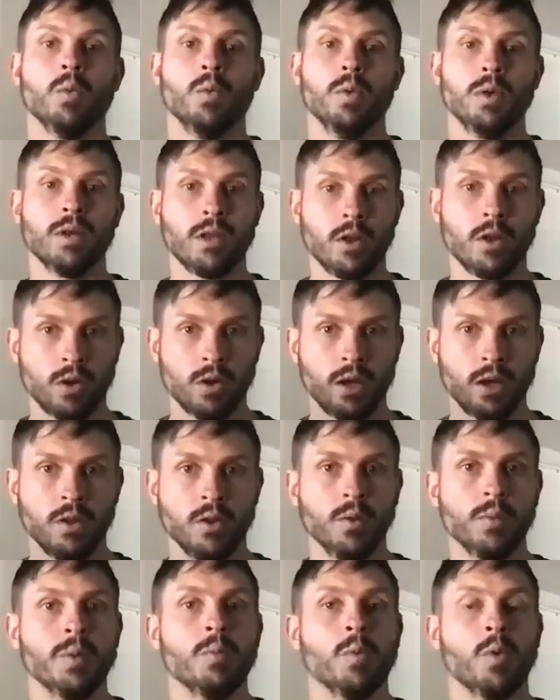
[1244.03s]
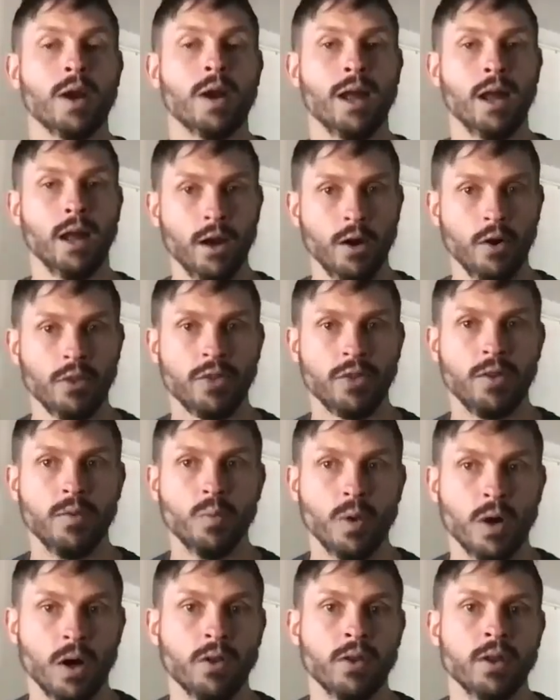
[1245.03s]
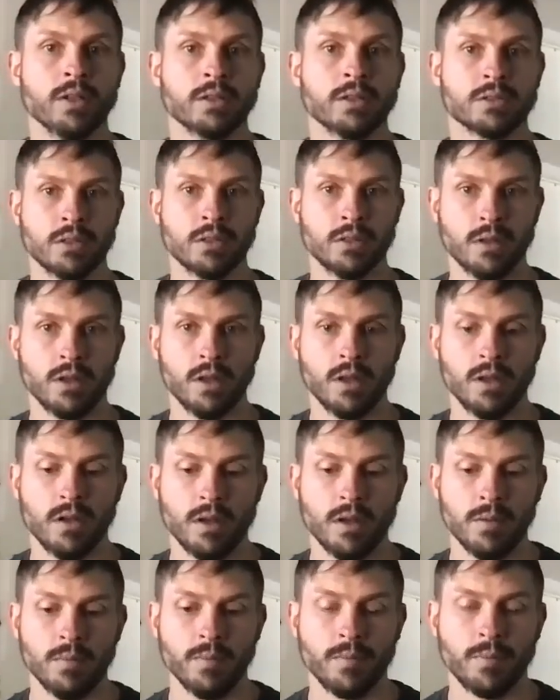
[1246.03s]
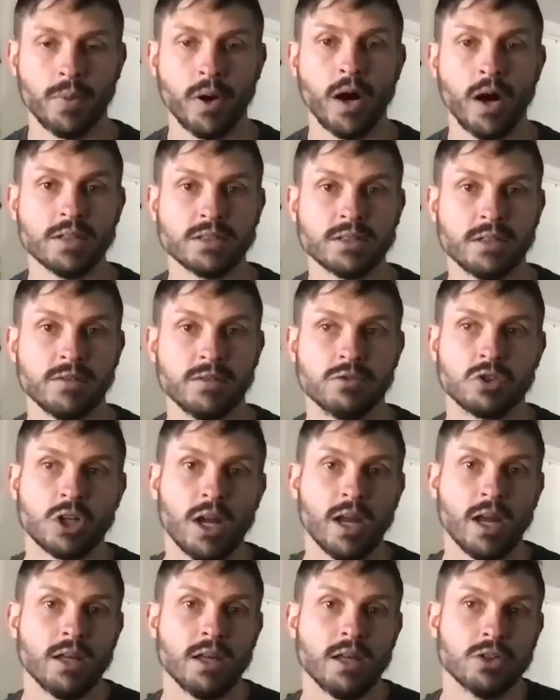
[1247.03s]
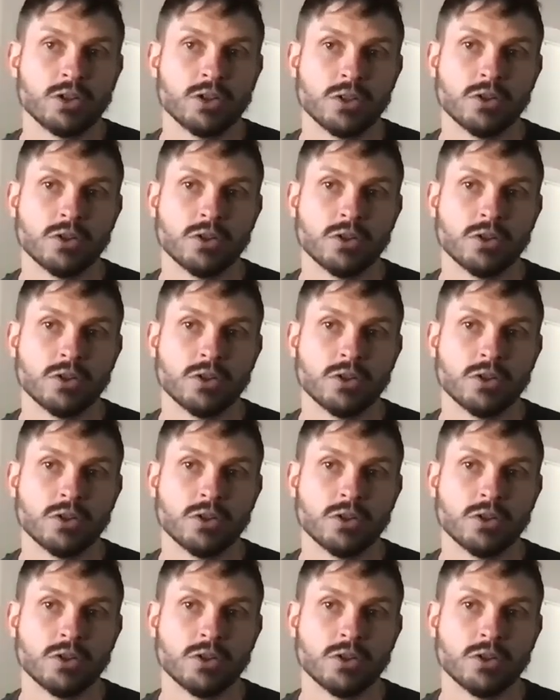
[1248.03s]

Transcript: we can create a little bit more health and wellness and positive change.